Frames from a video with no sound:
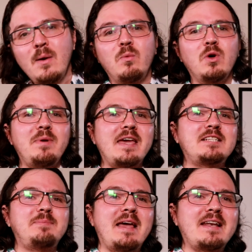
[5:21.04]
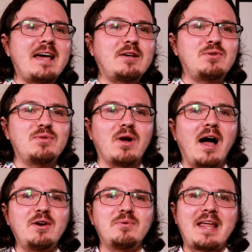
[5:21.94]
will be expanded out to their
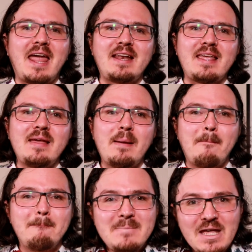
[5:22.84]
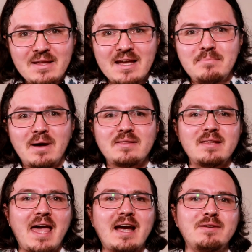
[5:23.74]
180 million
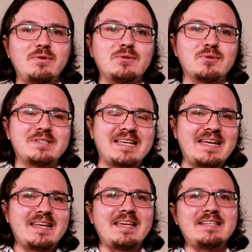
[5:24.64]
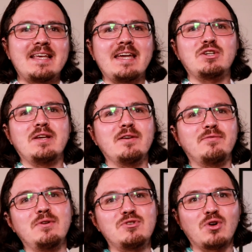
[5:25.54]
monthly active users in East Asia in the
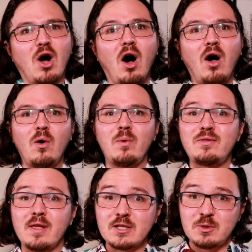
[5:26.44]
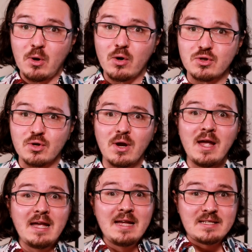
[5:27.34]
future, all with exposure
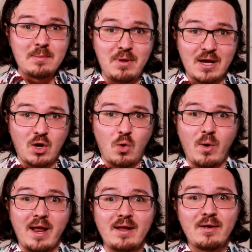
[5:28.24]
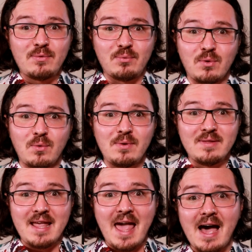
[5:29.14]
to Bitcoin through
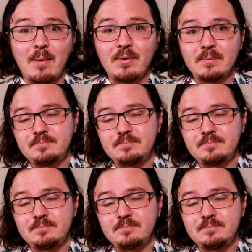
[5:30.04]
the app.